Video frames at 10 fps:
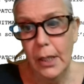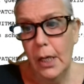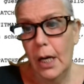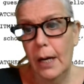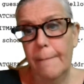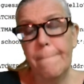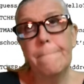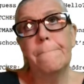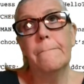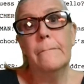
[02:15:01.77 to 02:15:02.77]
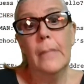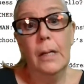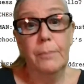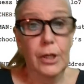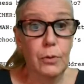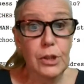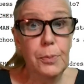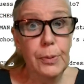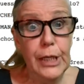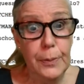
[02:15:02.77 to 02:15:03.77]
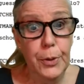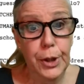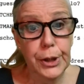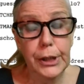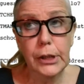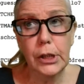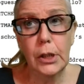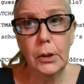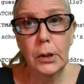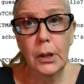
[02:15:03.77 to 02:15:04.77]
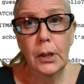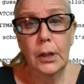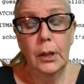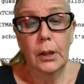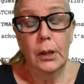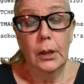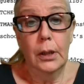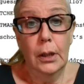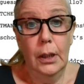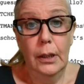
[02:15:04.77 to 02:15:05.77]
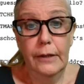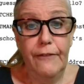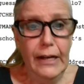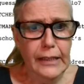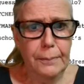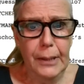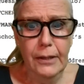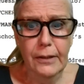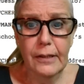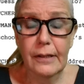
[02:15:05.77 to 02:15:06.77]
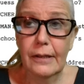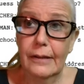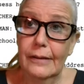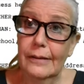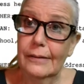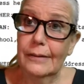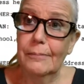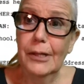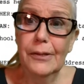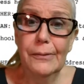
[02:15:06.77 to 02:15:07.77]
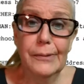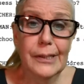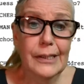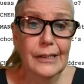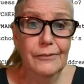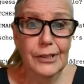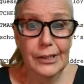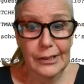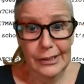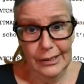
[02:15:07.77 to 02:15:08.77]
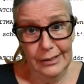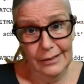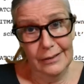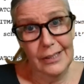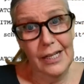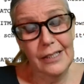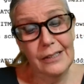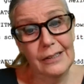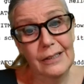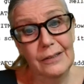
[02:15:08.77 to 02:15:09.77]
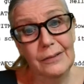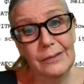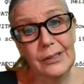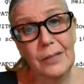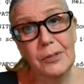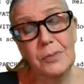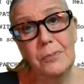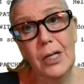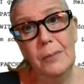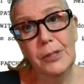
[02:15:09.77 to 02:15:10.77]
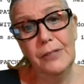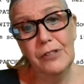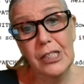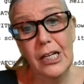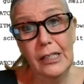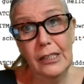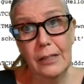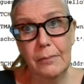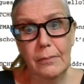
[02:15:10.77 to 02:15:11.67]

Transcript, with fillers: Um, but it was pretty appalling. So the fact the parent, uh, you know, the mother would even uh, take, you know, Summer's mom would even take them.